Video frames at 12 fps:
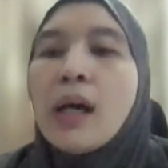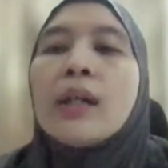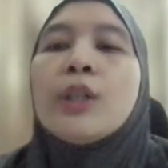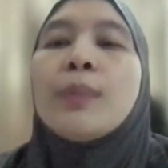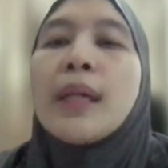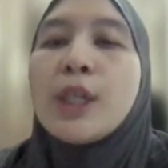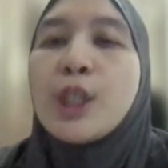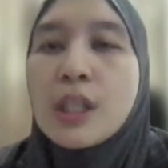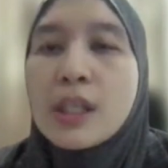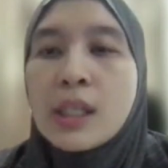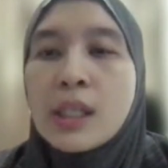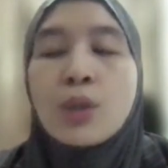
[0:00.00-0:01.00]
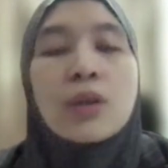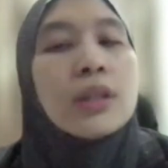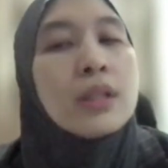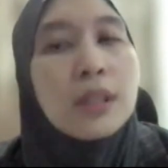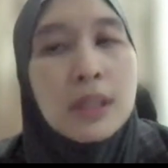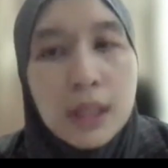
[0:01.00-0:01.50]
The patients need to
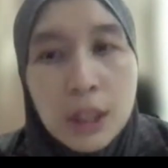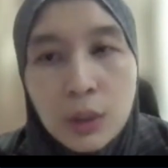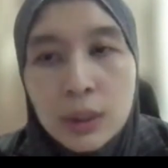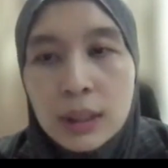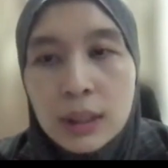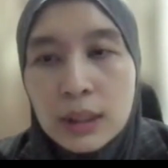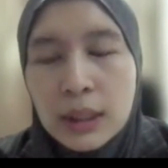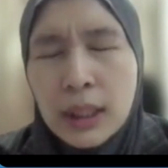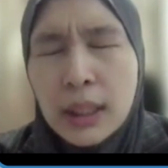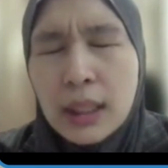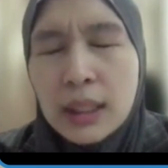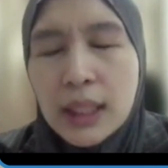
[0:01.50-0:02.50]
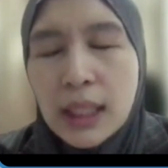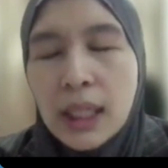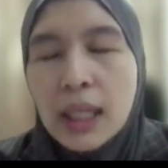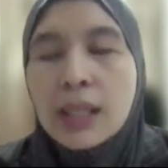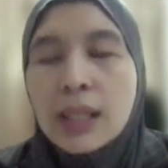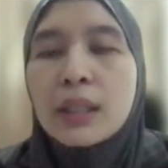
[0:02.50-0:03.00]
continually